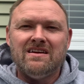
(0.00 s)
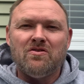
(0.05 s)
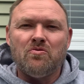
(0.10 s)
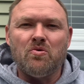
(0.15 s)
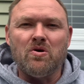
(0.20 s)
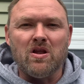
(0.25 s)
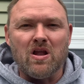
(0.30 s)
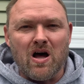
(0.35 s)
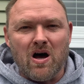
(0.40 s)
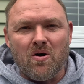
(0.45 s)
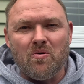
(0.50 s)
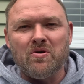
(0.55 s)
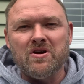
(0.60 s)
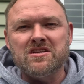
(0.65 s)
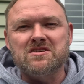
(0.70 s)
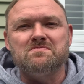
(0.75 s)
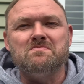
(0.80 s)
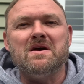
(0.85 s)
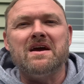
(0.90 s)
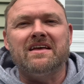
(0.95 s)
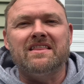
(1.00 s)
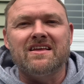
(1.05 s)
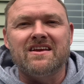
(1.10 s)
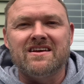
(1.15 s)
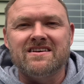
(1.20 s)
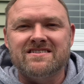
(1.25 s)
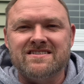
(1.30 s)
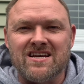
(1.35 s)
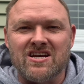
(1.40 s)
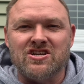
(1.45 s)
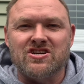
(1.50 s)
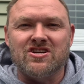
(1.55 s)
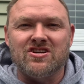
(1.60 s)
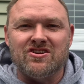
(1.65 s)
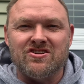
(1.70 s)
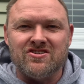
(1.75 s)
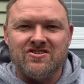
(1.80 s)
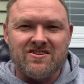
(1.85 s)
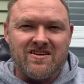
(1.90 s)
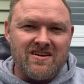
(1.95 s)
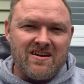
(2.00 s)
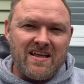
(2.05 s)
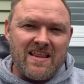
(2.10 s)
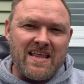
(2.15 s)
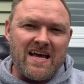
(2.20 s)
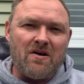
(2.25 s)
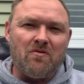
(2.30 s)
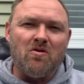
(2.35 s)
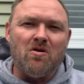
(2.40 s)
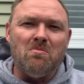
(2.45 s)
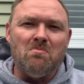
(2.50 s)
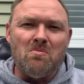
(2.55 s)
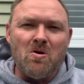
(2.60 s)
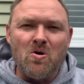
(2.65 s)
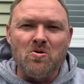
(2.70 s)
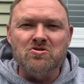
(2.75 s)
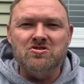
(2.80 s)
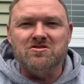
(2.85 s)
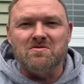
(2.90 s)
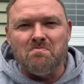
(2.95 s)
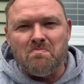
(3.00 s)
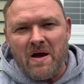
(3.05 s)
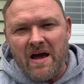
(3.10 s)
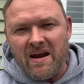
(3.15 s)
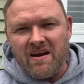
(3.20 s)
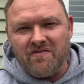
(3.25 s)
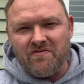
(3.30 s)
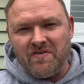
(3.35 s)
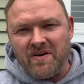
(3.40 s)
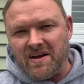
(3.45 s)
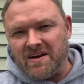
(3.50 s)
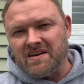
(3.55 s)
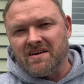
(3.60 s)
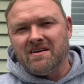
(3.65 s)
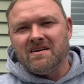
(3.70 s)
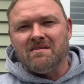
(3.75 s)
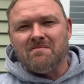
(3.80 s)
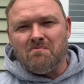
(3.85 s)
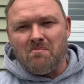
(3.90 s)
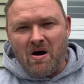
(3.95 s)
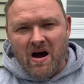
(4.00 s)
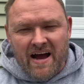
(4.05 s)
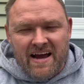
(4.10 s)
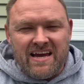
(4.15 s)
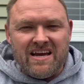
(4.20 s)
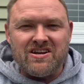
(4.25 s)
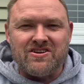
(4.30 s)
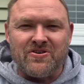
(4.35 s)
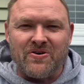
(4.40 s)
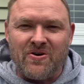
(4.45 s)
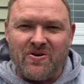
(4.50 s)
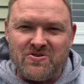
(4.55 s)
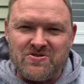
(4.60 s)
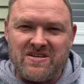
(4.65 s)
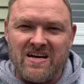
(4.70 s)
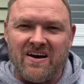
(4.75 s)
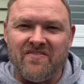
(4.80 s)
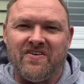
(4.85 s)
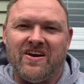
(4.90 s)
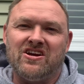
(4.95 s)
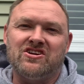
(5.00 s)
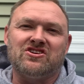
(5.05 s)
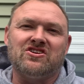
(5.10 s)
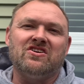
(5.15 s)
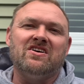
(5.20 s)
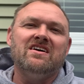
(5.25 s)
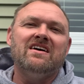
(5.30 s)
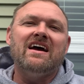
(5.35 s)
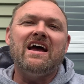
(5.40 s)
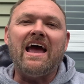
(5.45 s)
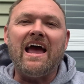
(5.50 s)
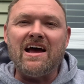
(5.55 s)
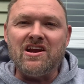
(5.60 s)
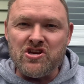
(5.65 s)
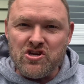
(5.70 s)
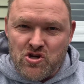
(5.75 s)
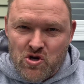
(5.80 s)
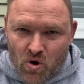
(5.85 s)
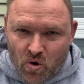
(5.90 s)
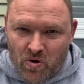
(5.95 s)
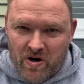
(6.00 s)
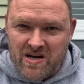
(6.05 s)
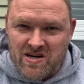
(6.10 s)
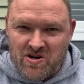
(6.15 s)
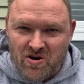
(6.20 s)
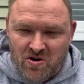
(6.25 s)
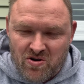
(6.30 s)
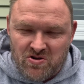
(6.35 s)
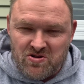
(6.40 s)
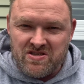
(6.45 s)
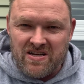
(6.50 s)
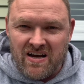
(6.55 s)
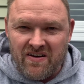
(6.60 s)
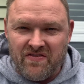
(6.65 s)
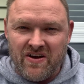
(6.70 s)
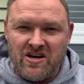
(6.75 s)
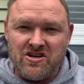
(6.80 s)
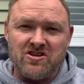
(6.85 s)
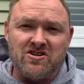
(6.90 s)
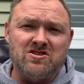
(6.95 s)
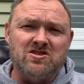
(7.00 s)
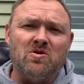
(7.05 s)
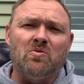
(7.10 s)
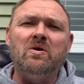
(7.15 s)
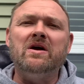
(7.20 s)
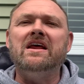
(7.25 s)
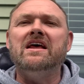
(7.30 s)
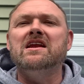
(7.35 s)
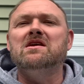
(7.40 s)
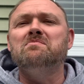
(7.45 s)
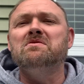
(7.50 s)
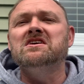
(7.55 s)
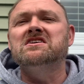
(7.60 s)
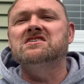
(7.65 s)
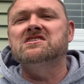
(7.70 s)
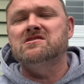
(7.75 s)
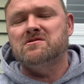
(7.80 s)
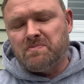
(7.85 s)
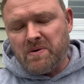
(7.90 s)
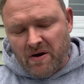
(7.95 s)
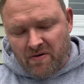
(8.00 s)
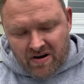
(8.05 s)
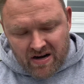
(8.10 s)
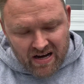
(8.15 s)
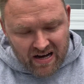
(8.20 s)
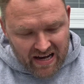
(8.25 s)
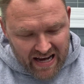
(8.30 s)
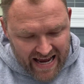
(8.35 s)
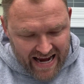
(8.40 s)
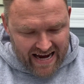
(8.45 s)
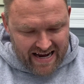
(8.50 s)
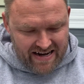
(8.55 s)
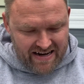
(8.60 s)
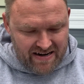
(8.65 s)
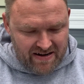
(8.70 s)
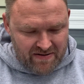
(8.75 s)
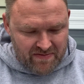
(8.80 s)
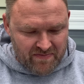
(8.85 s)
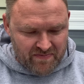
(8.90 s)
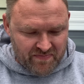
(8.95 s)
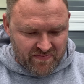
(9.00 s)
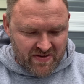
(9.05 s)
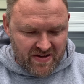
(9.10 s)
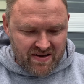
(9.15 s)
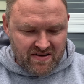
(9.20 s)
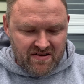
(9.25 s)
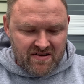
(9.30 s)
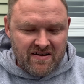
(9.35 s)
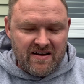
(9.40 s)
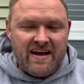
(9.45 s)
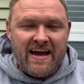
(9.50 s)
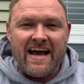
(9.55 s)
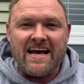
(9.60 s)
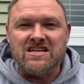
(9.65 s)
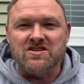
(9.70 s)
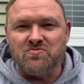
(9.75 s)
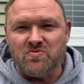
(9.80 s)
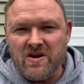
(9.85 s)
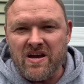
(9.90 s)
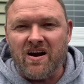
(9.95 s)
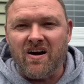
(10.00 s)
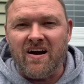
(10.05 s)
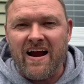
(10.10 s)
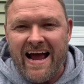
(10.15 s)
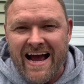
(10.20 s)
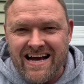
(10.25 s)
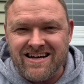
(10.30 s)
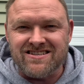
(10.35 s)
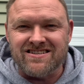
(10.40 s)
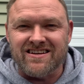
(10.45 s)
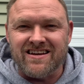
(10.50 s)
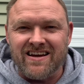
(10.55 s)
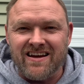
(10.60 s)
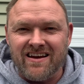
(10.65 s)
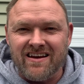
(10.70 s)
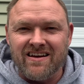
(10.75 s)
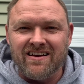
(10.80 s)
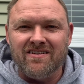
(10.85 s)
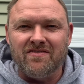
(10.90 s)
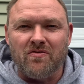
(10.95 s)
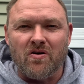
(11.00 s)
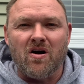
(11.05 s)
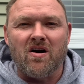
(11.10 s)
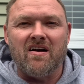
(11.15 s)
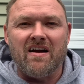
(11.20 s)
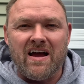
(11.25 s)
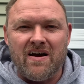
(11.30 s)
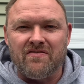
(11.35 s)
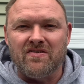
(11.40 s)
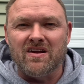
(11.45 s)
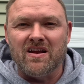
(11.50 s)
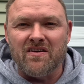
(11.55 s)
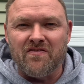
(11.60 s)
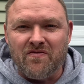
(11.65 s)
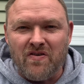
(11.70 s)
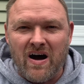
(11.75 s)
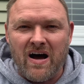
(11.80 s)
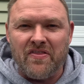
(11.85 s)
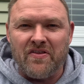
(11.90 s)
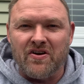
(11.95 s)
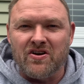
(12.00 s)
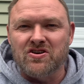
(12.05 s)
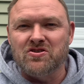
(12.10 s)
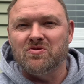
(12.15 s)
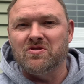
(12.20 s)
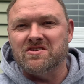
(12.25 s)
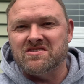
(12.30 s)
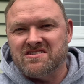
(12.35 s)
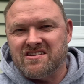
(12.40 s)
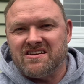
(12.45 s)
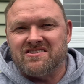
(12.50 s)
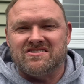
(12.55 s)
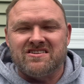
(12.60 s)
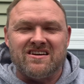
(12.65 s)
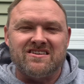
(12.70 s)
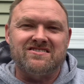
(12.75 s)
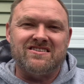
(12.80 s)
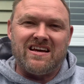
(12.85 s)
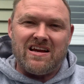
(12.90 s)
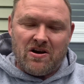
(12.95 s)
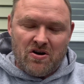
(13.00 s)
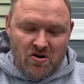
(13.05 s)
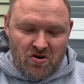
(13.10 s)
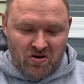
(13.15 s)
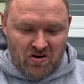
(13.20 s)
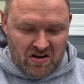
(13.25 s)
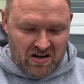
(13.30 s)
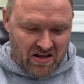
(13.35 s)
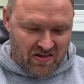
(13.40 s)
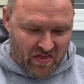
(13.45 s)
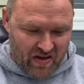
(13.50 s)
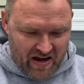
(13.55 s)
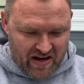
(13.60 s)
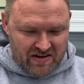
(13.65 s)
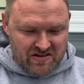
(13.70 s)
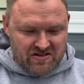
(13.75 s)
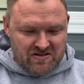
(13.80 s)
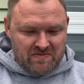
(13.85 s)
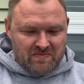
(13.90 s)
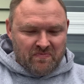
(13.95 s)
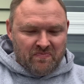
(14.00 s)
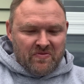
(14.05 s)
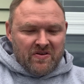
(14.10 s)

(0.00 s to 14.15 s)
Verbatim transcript: will always make the decisions that will most benefit my eternal salvation and your eternal salvation. So we need to be spirit-led as we are asking for our Heavenly Father to assist us in earthly things.